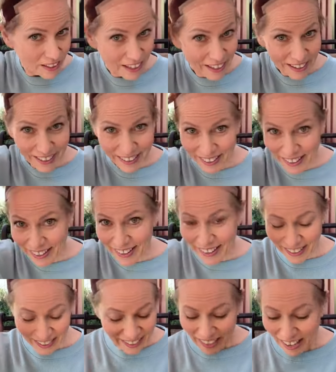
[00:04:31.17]

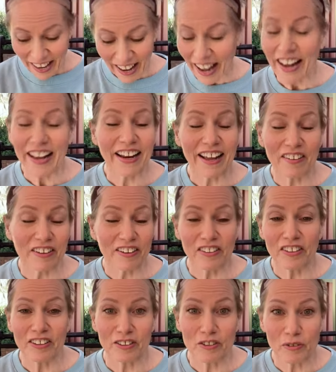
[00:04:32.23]
I hate how it
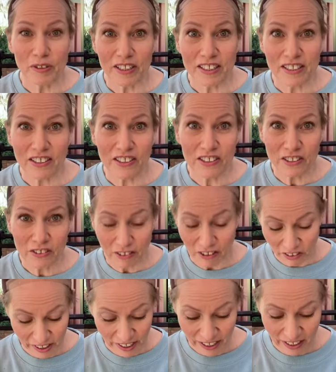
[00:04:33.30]
looks when it starts
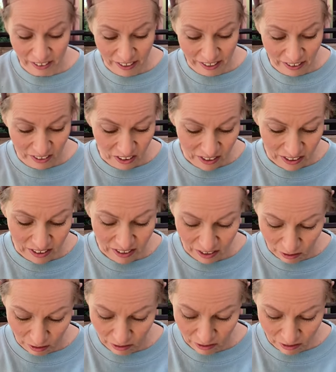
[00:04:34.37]
growing out and looks
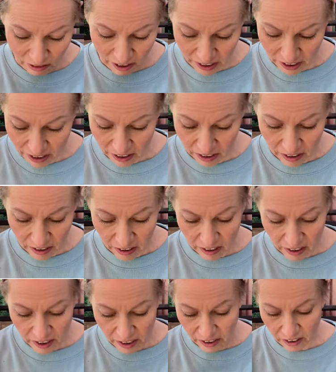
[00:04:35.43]
so crazy.
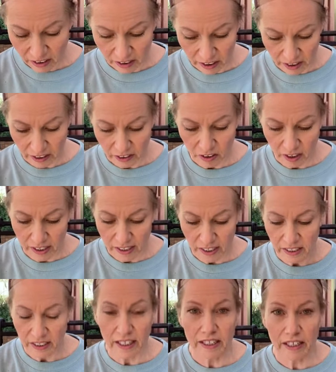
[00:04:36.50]
I look like a
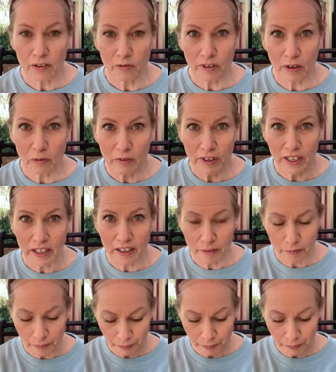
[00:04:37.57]
crazy lady when I wake up.